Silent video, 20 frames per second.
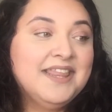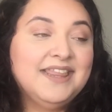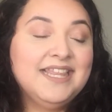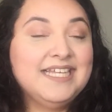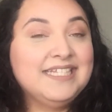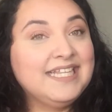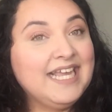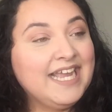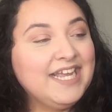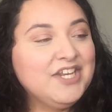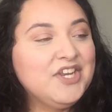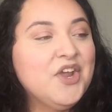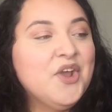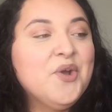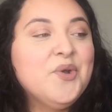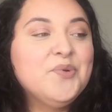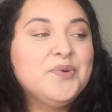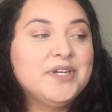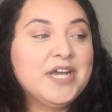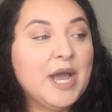This ain't
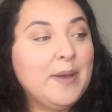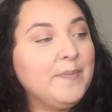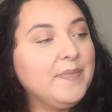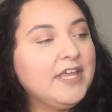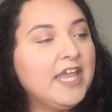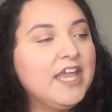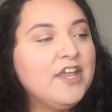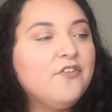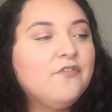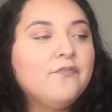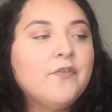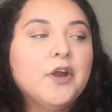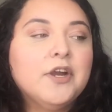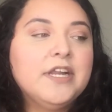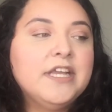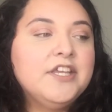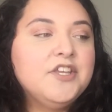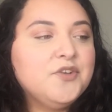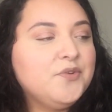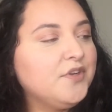no cupcake
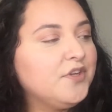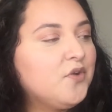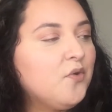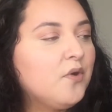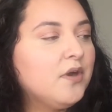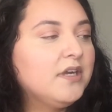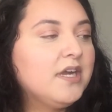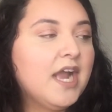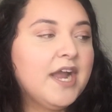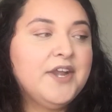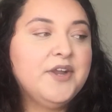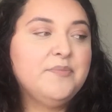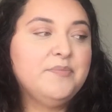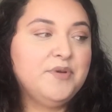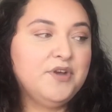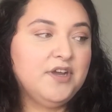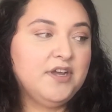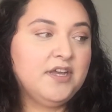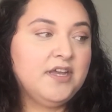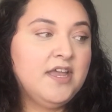farting unicorn kind of
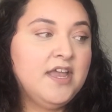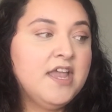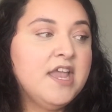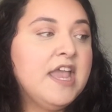book.